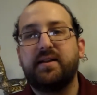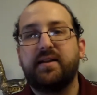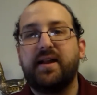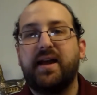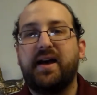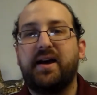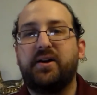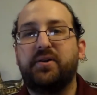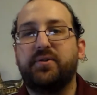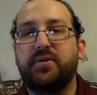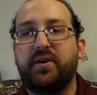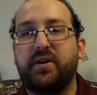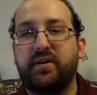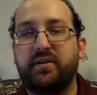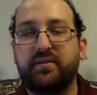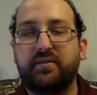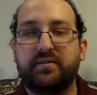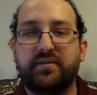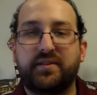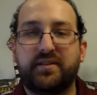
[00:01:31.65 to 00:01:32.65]

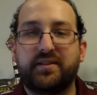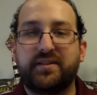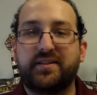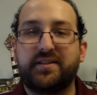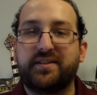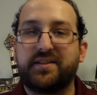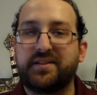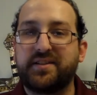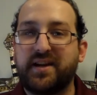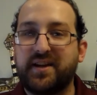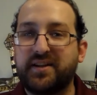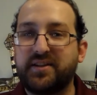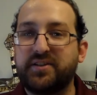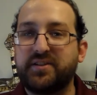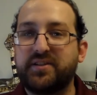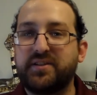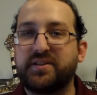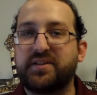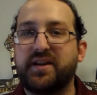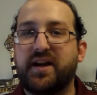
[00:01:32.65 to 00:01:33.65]
Now, the
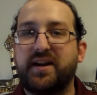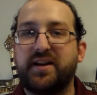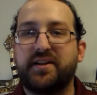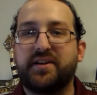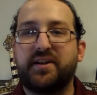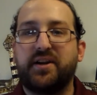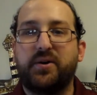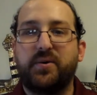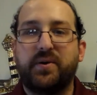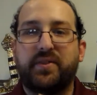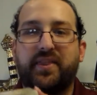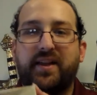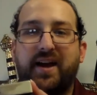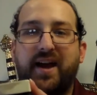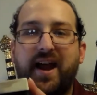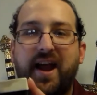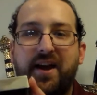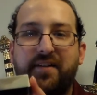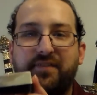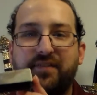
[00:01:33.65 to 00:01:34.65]
designer decided to go with a
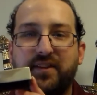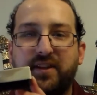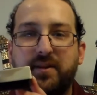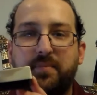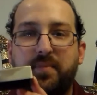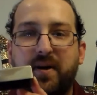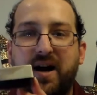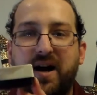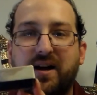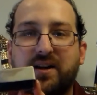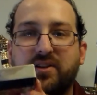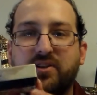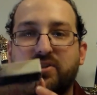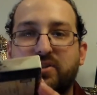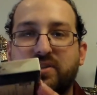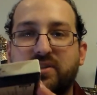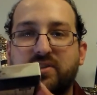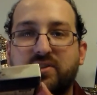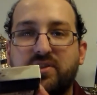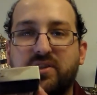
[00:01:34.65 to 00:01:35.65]
half-lid
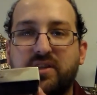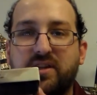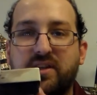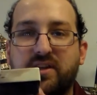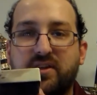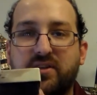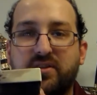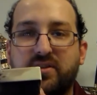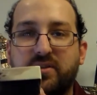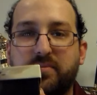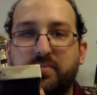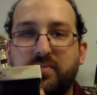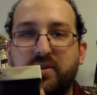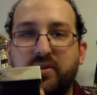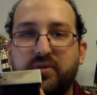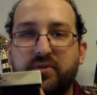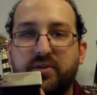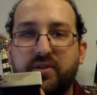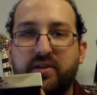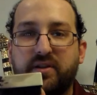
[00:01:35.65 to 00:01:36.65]
box. You can see here
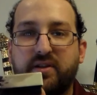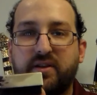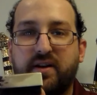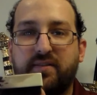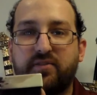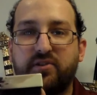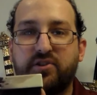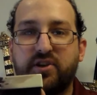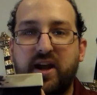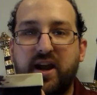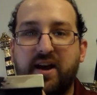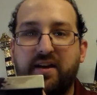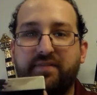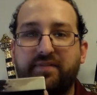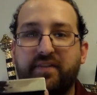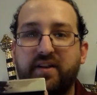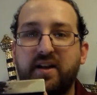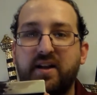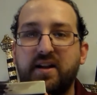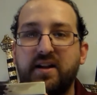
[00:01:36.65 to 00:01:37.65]
it only covers
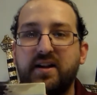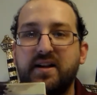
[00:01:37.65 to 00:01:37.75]
half.